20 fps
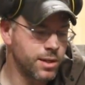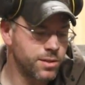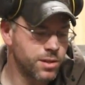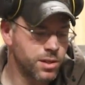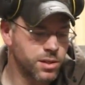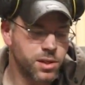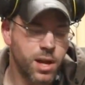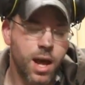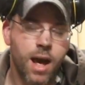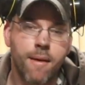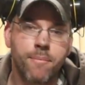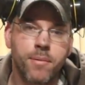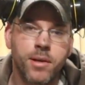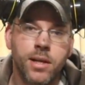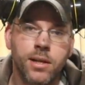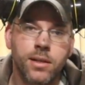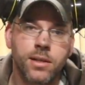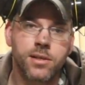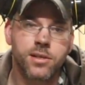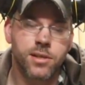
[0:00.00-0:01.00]
of just
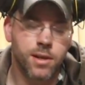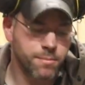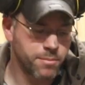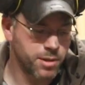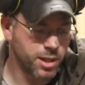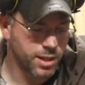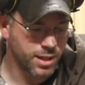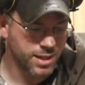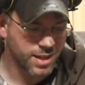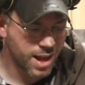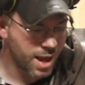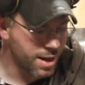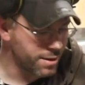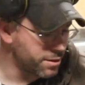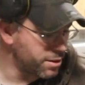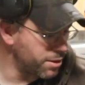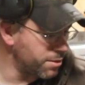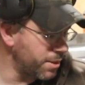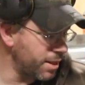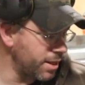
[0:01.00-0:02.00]
hopping into something and
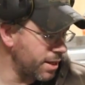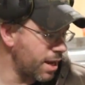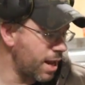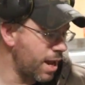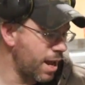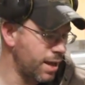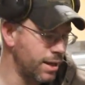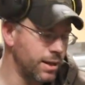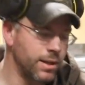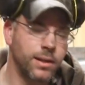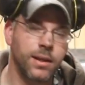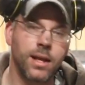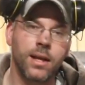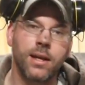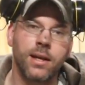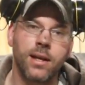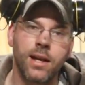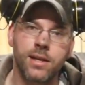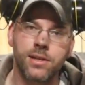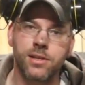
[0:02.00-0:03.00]
not doing that, and
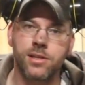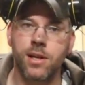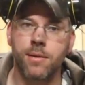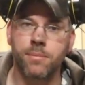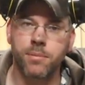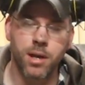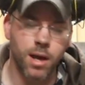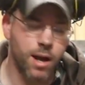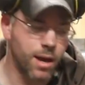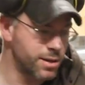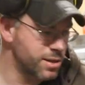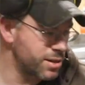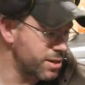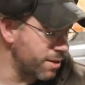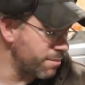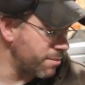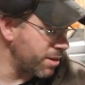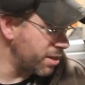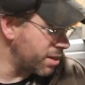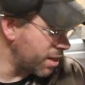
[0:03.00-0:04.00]
then it ends up
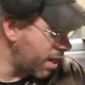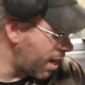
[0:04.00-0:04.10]
costing me